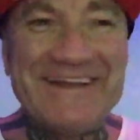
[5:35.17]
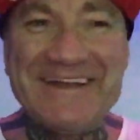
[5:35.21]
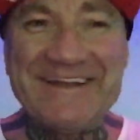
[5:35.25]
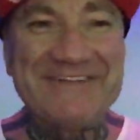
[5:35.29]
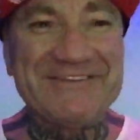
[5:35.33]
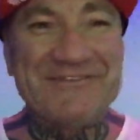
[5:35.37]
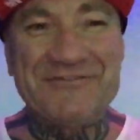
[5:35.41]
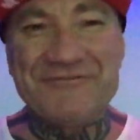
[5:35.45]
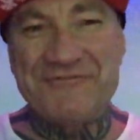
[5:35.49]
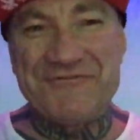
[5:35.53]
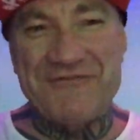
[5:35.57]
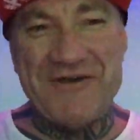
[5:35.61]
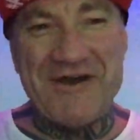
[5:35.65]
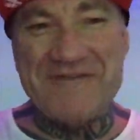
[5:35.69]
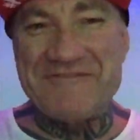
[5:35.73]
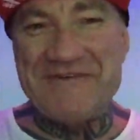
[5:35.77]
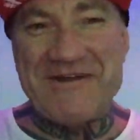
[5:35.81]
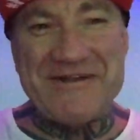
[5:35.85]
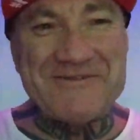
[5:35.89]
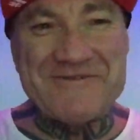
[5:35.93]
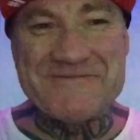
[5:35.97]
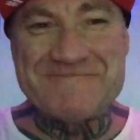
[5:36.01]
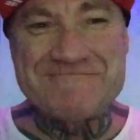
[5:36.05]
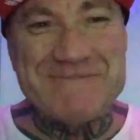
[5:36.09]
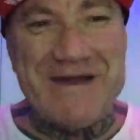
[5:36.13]
it's
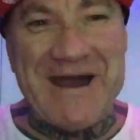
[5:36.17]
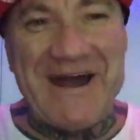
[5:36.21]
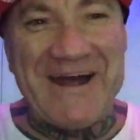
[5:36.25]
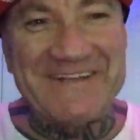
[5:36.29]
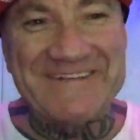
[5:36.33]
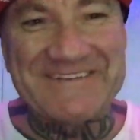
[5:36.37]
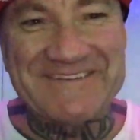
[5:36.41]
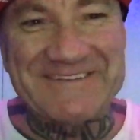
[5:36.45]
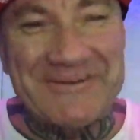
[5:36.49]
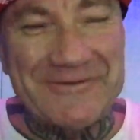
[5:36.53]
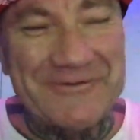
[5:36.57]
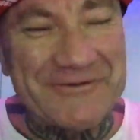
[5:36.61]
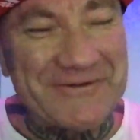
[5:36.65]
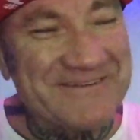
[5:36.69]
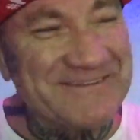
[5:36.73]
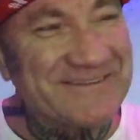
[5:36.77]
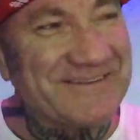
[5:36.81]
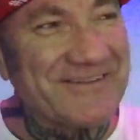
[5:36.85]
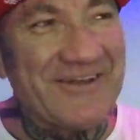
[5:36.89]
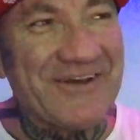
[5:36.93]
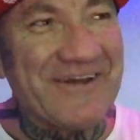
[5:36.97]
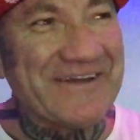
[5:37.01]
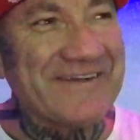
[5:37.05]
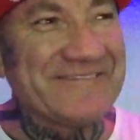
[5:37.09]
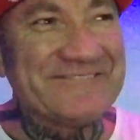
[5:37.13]
500 baht, so it's
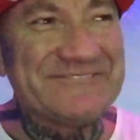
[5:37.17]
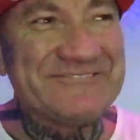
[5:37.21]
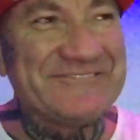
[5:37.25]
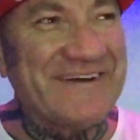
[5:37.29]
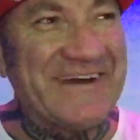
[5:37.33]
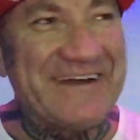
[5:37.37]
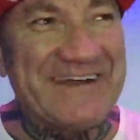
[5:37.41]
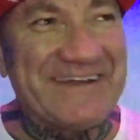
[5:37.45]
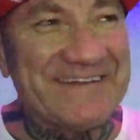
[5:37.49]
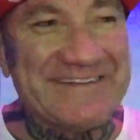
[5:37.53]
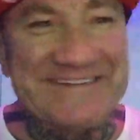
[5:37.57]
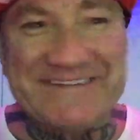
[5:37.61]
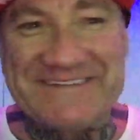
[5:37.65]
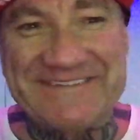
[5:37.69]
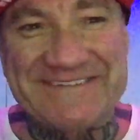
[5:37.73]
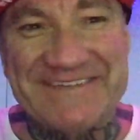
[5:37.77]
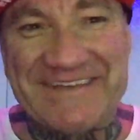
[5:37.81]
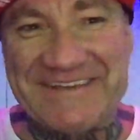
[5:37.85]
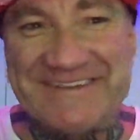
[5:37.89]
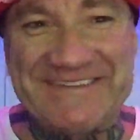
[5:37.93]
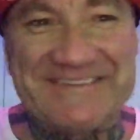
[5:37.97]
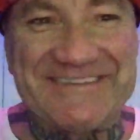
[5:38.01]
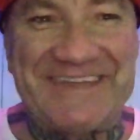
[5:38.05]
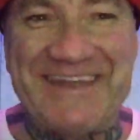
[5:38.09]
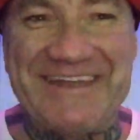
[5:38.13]
like fucking
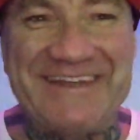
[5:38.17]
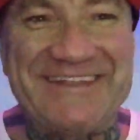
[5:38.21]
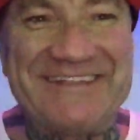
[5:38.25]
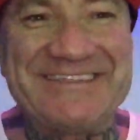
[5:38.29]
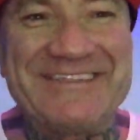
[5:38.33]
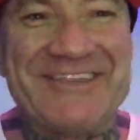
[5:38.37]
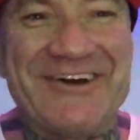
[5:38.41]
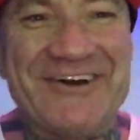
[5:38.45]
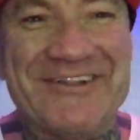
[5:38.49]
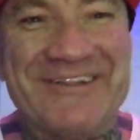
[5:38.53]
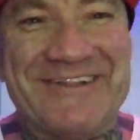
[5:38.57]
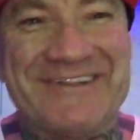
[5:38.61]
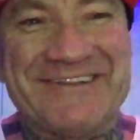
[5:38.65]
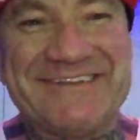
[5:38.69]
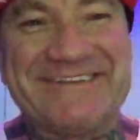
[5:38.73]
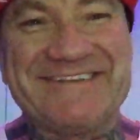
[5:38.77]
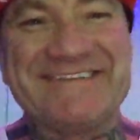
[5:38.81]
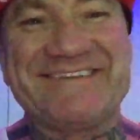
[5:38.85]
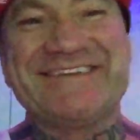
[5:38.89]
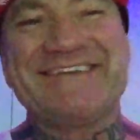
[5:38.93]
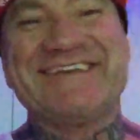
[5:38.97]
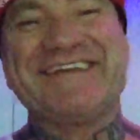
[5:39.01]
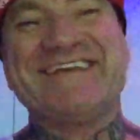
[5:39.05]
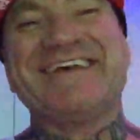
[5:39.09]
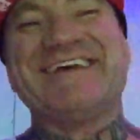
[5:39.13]
$16.